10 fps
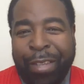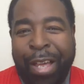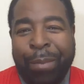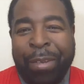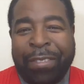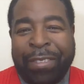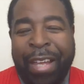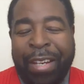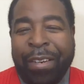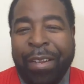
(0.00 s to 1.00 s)
So I'm
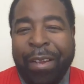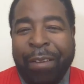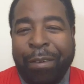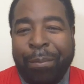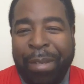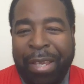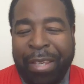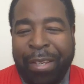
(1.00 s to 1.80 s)
excited for being